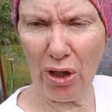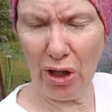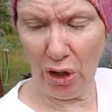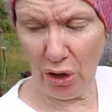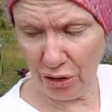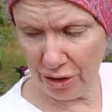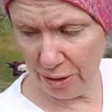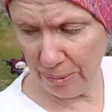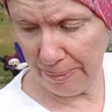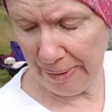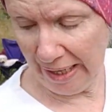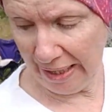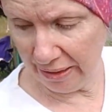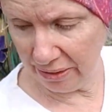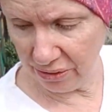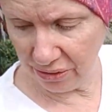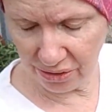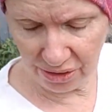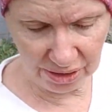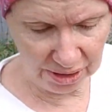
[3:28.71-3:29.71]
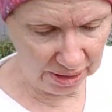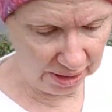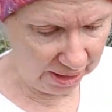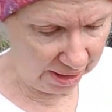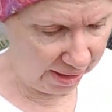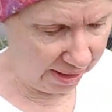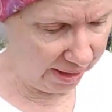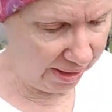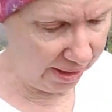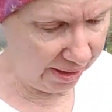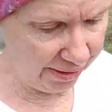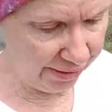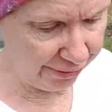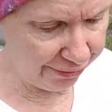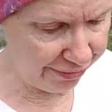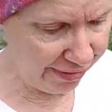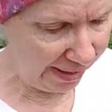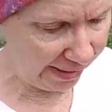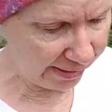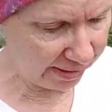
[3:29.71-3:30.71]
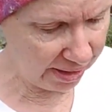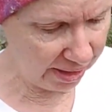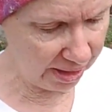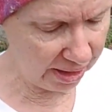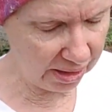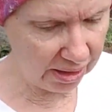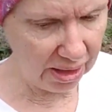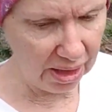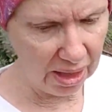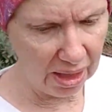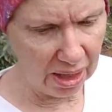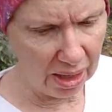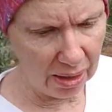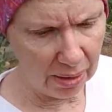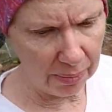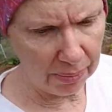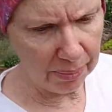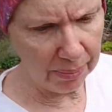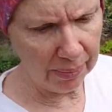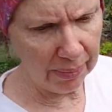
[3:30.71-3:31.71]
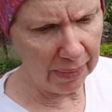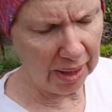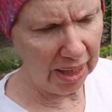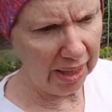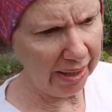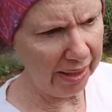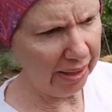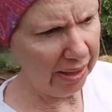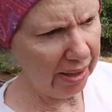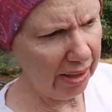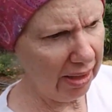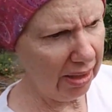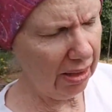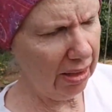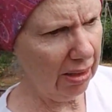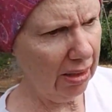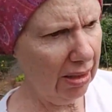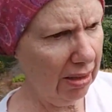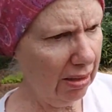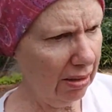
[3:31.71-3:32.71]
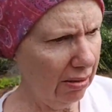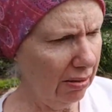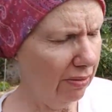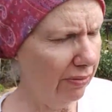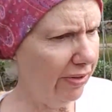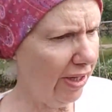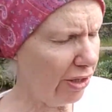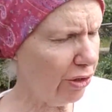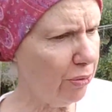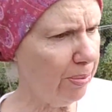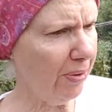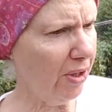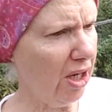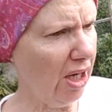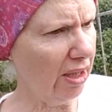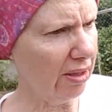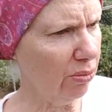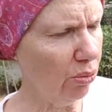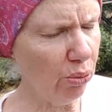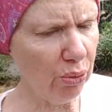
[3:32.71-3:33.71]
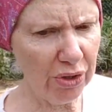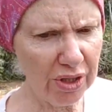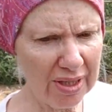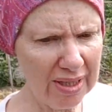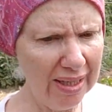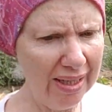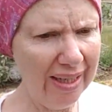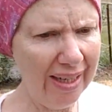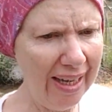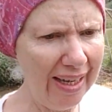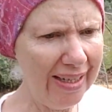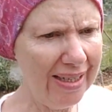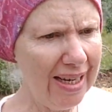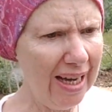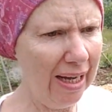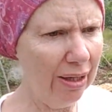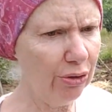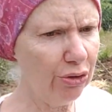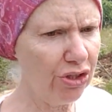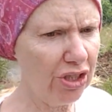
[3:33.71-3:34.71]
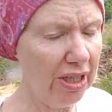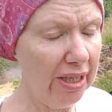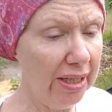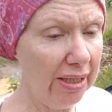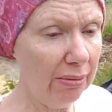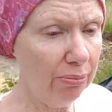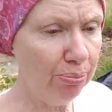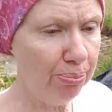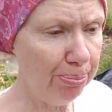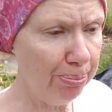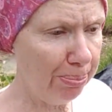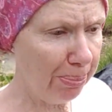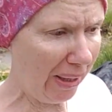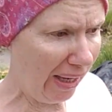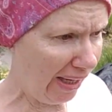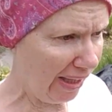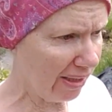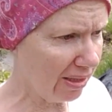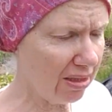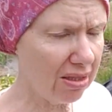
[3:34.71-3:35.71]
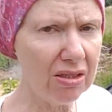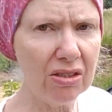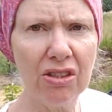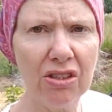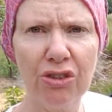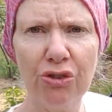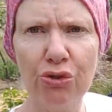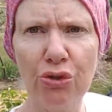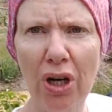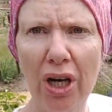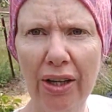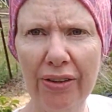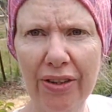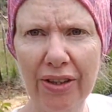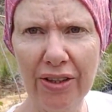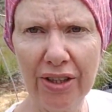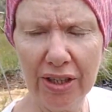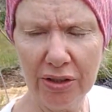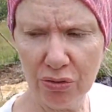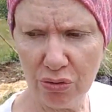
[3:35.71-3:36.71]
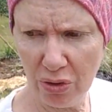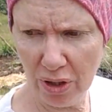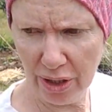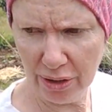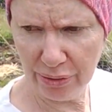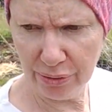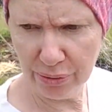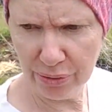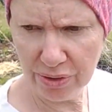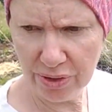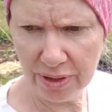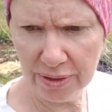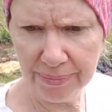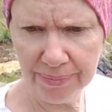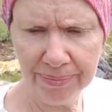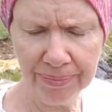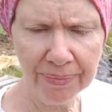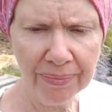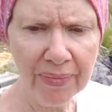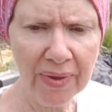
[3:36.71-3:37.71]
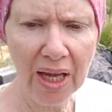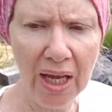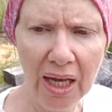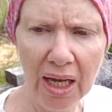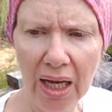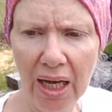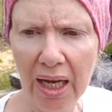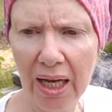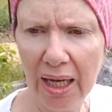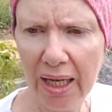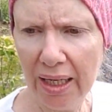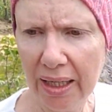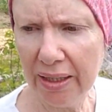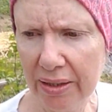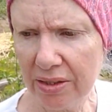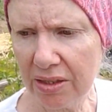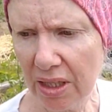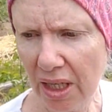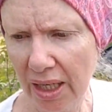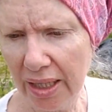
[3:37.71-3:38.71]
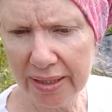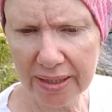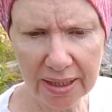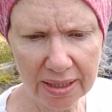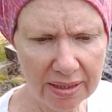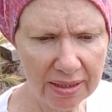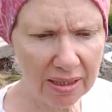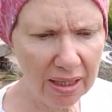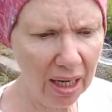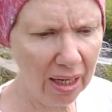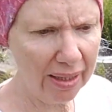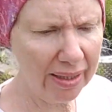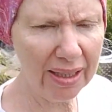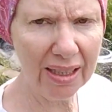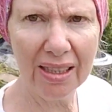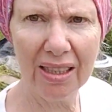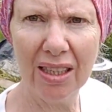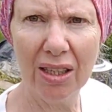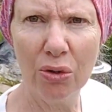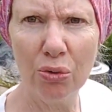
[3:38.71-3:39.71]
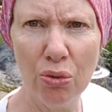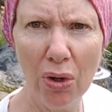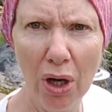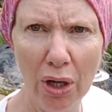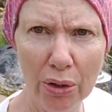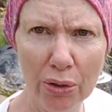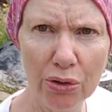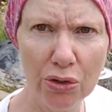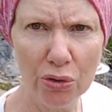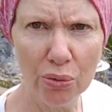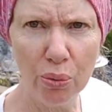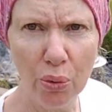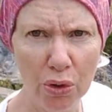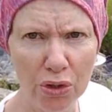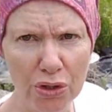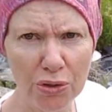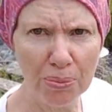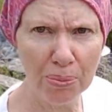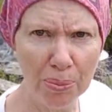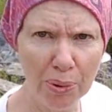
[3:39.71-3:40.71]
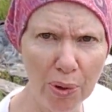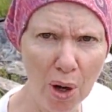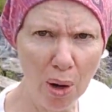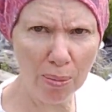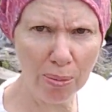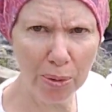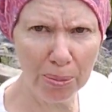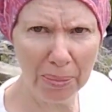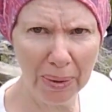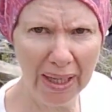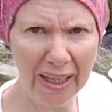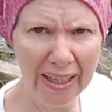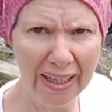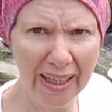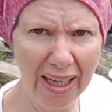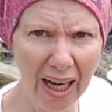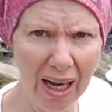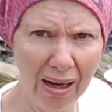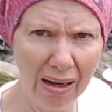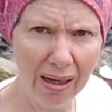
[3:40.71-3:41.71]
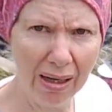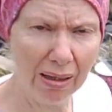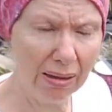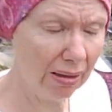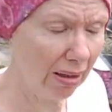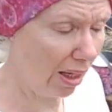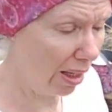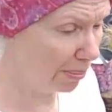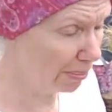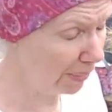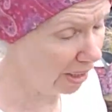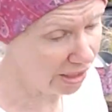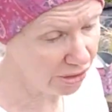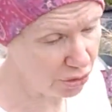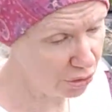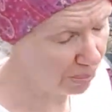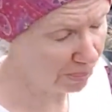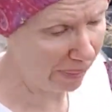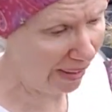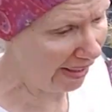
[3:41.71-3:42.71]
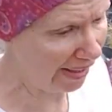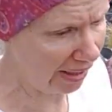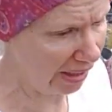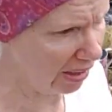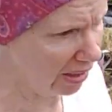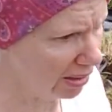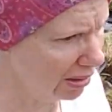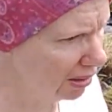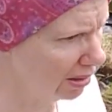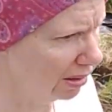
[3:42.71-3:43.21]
a lot about the fact that my vegetable garden was laid out in beds rather than rows. And I decided that rows was probably a much better